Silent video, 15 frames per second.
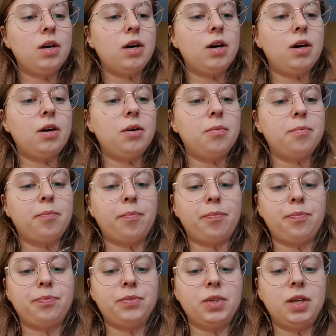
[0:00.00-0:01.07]

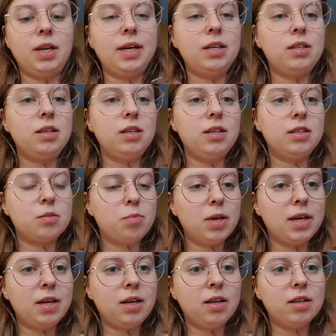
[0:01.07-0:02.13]
um, the lady
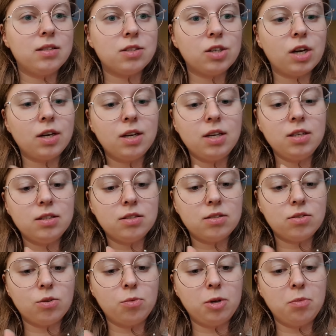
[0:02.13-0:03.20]
explaining is
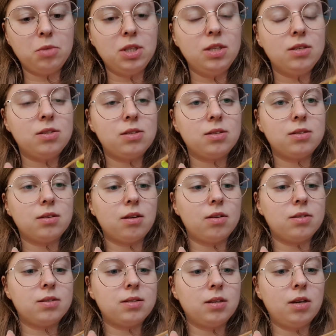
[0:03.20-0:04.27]
Chinese, so maybe this
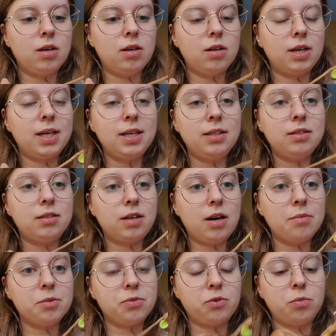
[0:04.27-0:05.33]
uh, kit
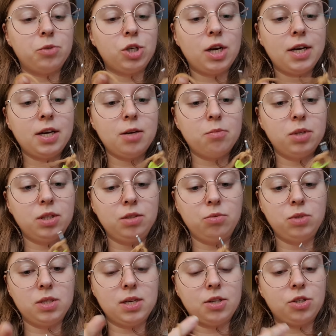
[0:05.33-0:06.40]
comes from China, but it
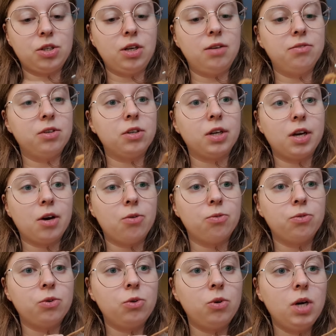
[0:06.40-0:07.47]
was actually very
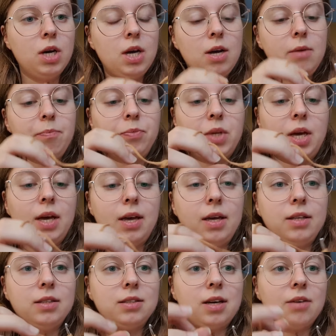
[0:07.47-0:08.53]
helpful.
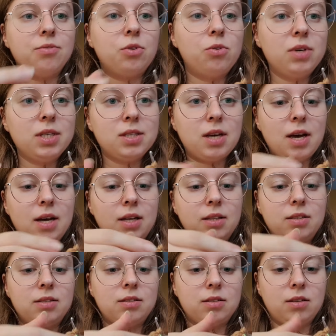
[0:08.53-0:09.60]
And I've always
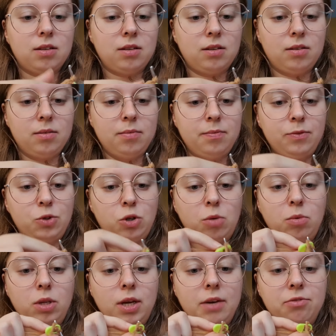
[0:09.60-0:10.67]
had um,
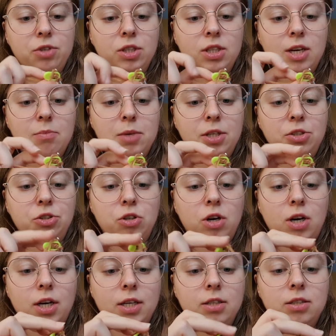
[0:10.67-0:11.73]
trouble every time I
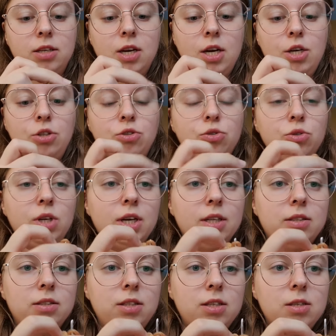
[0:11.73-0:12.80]
tried to
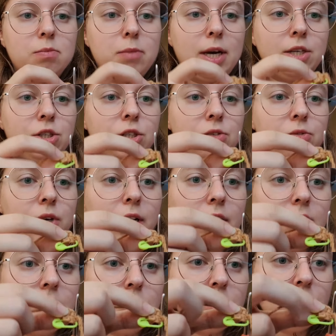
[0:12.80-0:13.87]
get this magic
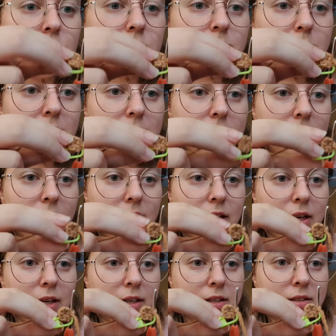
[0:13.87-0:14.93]
ring, which is basically
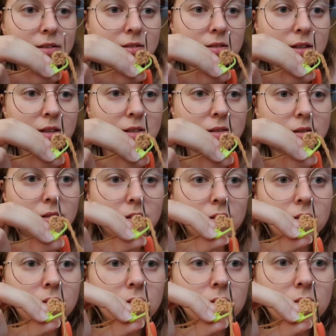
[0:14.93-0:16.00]
like a
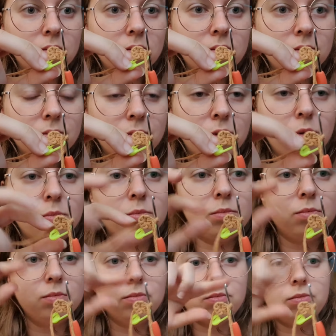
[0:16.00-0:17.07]
circle from
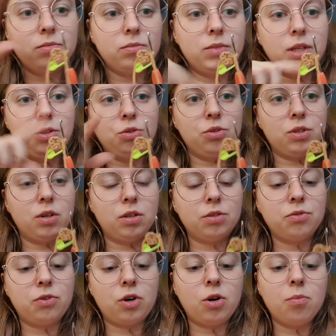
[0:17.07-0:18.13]
that you
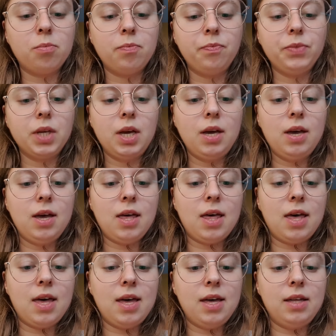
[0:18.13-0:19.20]
start from.
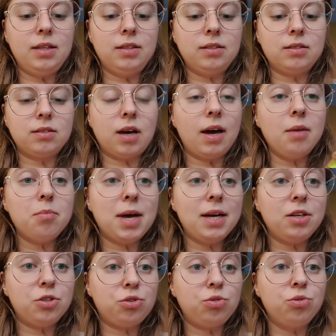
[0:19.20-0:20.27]
And I
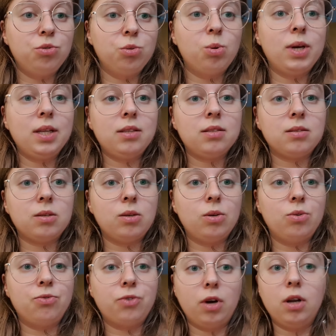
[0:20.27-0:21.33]
managed to do it,
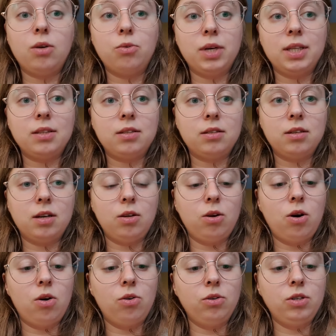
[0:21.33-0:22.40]
so following
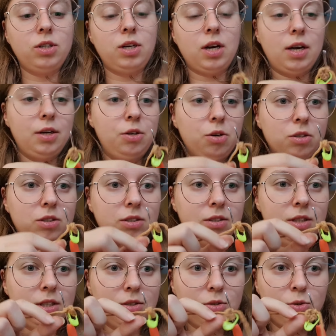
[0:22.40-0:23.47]
along, I got
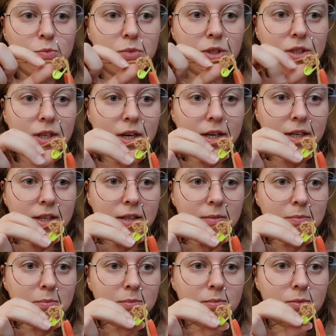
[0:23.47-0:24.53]
this super tiny
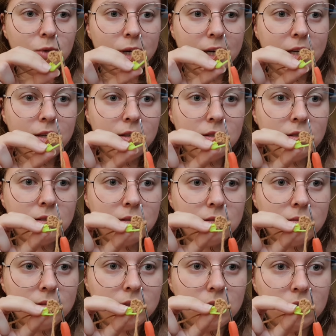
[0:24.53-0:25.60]
ring
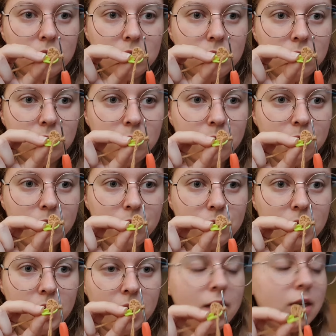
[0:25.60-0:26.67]
circle
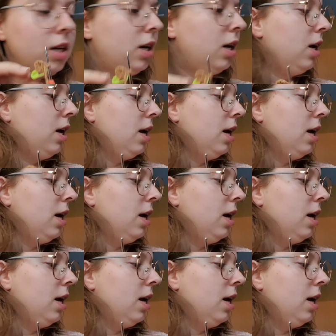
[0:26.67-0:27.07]
thingy